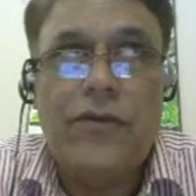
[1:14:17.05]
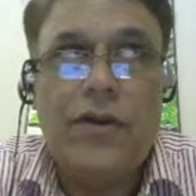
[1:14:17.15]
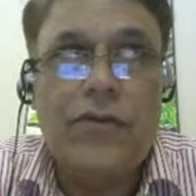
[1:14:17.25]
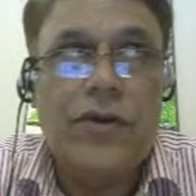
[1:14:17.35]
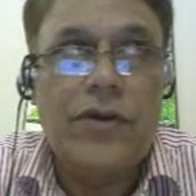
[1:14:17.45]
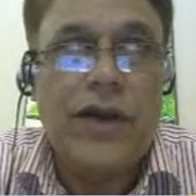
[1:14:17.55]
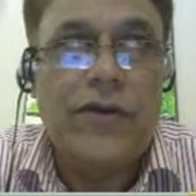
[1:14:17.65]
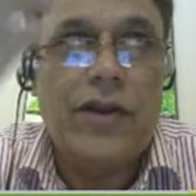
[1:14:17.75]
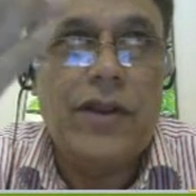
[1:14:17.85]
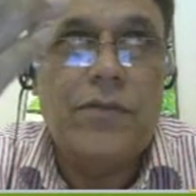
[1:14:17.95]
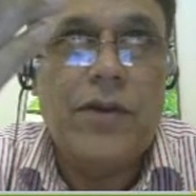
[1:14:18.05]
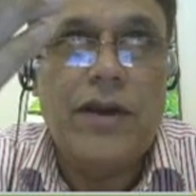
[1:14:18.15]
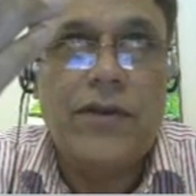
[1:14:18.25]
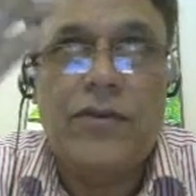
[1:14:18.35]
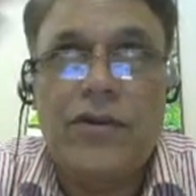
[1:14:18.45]
we travel in
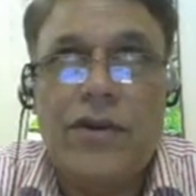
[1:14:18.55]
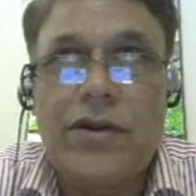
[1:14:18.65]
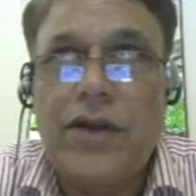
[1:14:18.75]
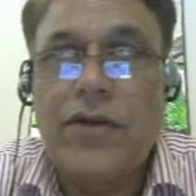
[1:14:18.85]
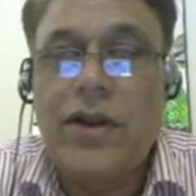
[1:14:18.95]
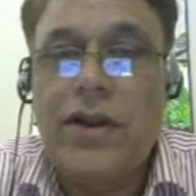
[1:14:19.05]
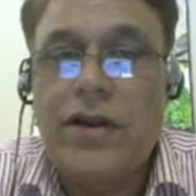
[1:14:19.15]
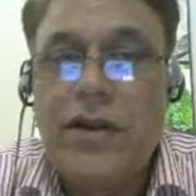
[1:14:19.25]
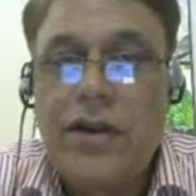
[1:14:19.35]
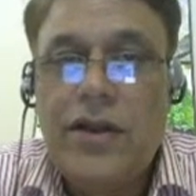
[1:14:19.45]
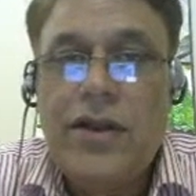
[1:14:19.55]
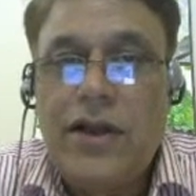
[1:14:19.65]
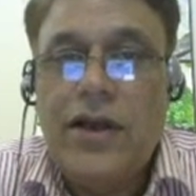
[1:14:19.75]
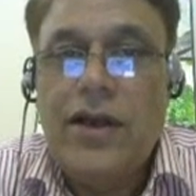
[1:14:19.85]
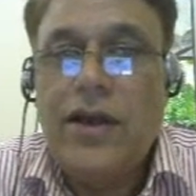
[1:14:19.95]
bus or in travel in
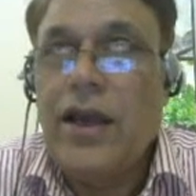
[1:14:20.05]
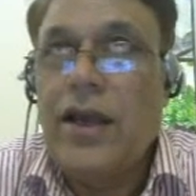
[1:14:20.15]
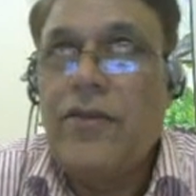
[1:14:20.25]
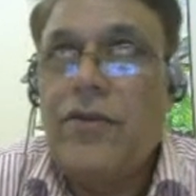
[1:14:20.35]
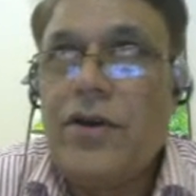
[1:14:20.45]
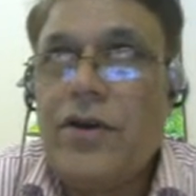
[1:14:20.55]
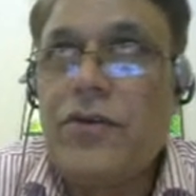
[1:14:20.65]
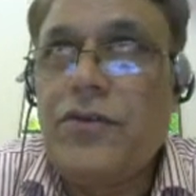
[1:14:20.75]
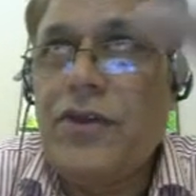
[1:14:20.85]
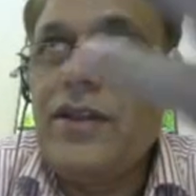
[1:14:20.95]
anywhere, we see